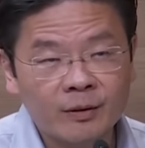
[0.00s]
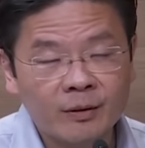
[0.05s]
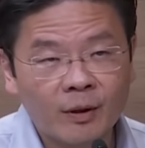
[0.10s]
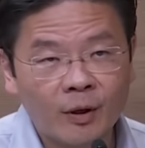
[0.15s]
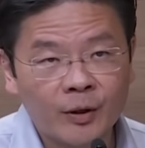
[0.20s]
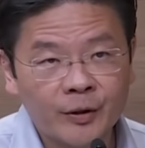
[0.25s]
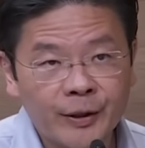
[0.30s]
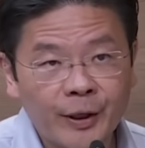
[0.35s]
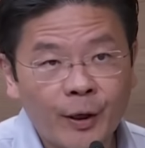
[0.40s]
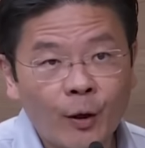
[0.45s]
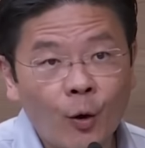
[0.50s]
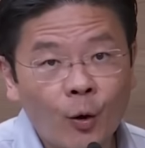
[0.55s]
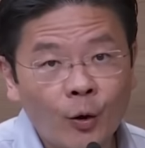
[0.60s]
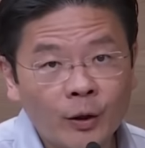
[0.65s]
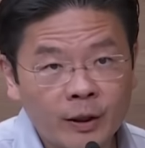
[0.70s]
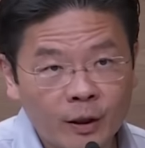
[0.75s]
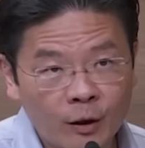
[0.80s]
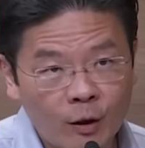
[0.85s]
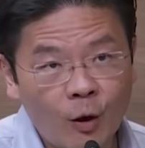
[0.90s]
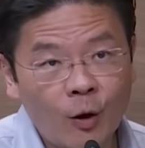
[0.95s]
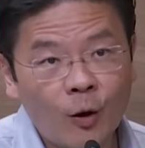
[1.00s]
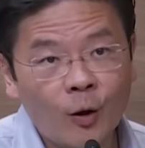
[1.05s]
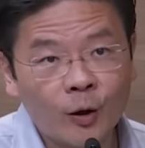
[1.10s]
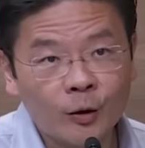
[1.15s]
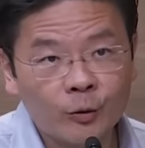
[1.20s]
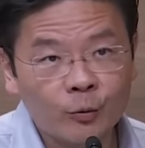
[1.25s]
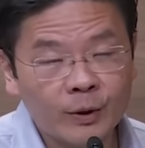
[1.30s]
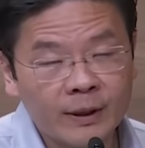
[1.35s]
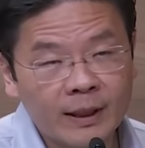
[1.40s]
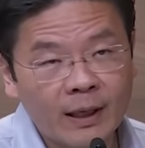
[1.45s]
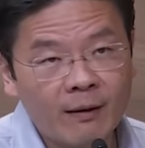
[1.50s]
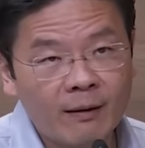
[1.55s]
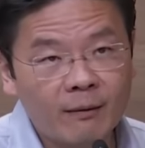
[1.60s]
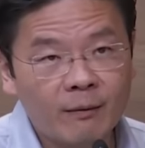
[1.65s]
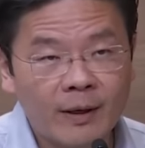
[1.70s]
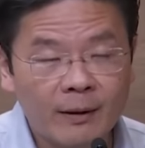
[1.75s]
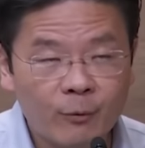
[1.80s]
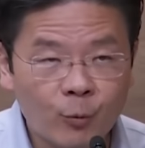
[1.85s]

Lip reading: on their own accord without